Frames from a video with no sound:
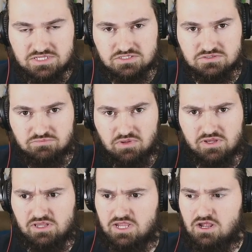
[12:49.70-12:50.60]
and Bill
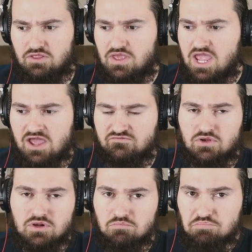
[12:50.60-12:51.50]
Gates, like they have
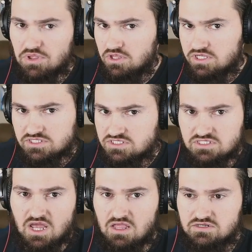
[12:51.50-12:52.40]
billions of
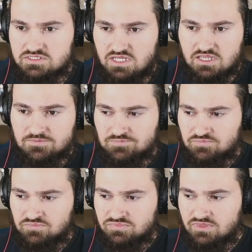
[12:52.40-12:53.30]
dollars. Like
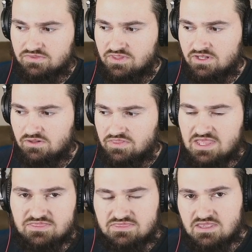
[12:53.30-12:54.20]
they
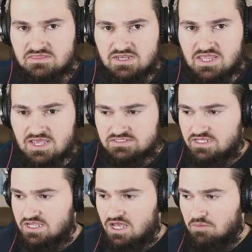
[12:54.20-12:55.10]
think that he has
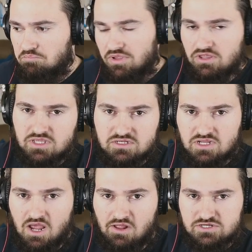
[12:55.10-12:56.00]
like $1 billion
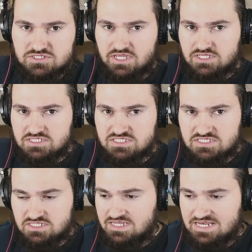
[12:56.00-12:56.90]
like
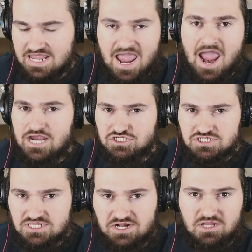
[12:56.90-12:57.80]
in cash
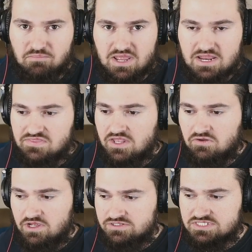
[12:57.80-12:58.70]
sitting in the bank. They don't
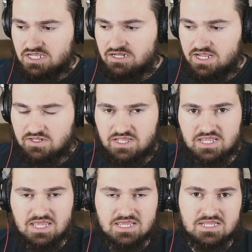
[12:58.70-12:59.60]
understand how like
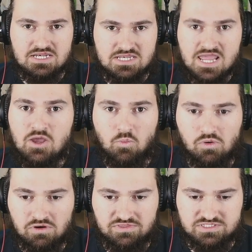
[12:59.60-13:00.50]
net
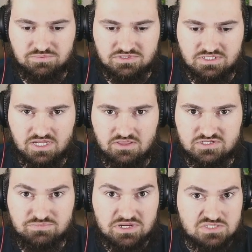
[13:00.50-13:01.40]
worth is put together,
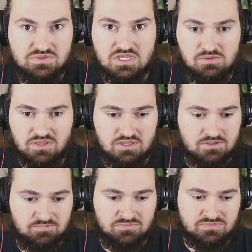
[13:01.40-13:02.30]
especially with him. Like
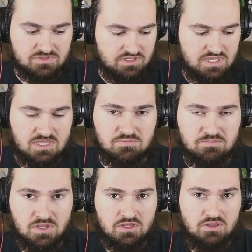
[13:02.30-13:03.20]
him
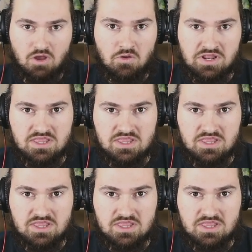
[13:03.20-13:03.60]
owning that